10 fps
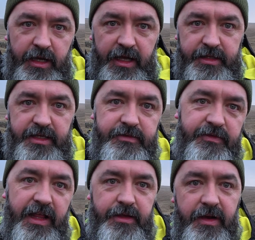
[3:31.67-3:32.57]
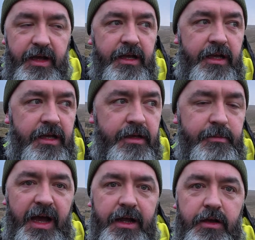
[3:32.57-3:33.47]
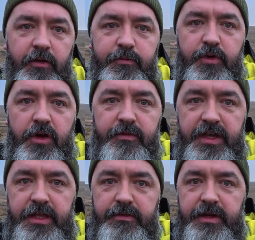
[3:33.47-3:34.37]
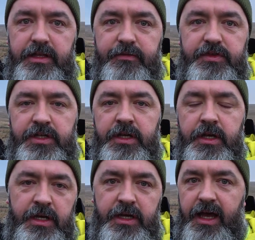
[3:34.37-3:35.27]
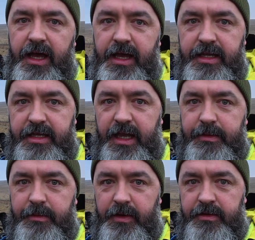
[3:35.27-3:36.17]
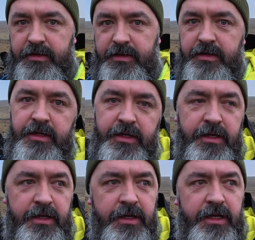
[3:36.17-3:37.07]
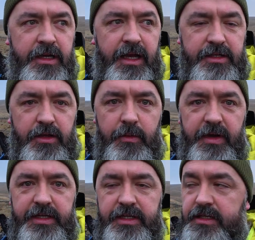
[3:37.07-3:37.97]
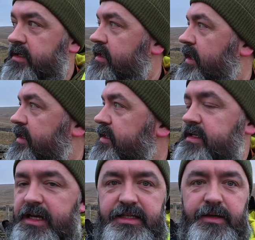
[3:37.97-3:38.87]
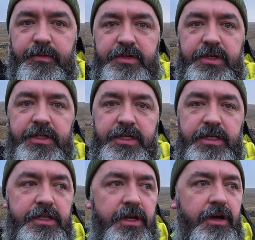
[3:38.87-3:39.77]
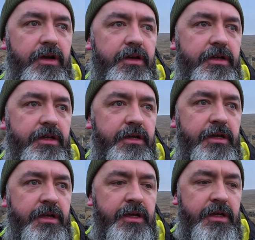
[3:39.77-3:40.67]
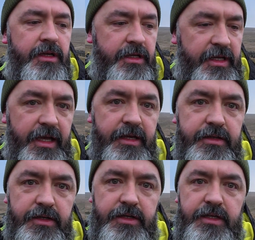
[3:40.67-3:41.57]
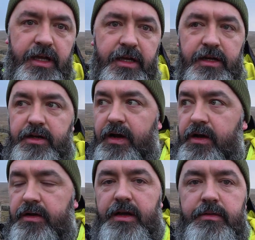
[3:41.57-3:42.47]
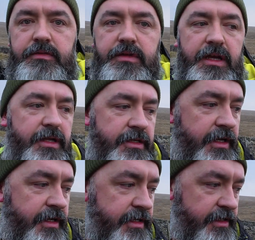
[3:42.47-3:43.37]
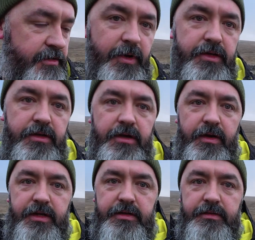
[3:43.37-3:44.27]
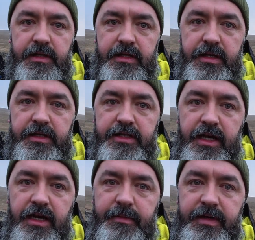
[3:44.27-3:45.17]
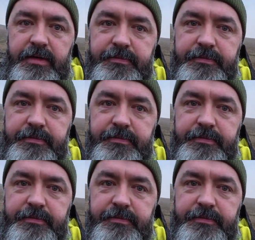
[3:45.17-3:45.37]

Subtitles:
and the Valorette Markoff Pro V3 gloves. Keep them on as always in these kind of temperatures. So yeah, just going to crack on now and get some more done. Right, I'll check in a bit.